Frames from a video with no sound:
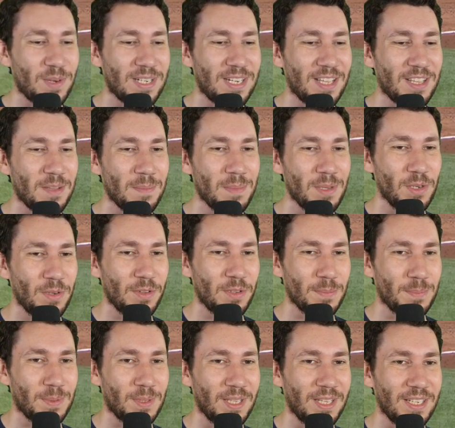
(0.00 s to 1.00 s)
down the middle of the
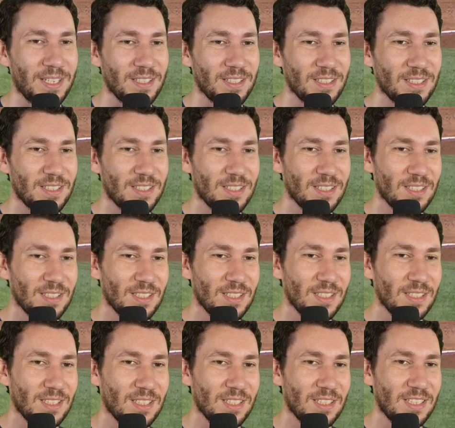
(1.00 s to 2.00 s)
plate.
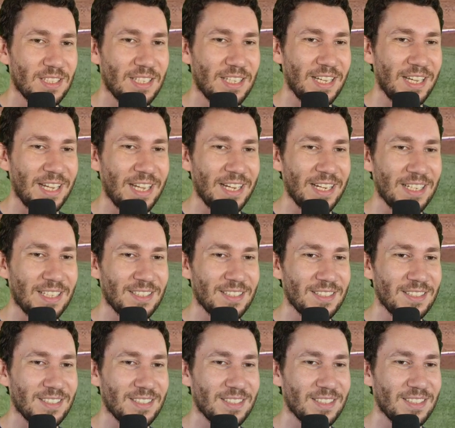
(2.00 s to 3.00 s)

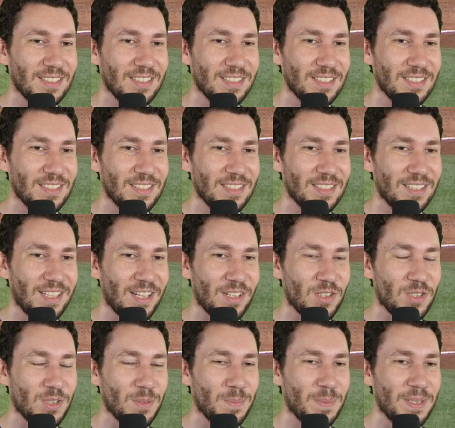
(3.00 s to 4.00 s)
And that
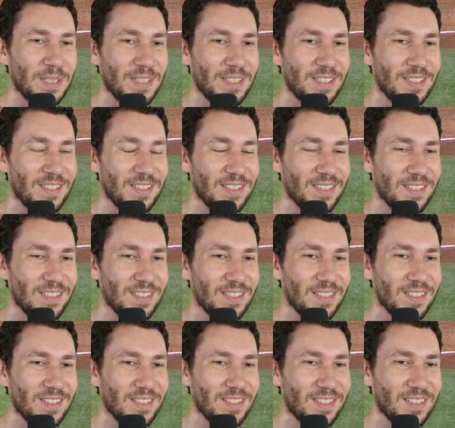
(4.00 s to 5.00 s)
should be...
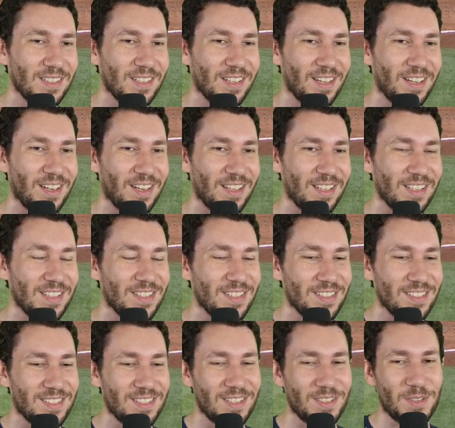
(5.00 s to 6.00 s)
Ah, this
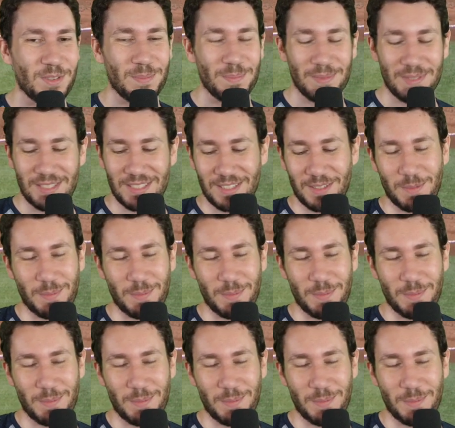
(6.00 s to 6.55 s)
is such a, oh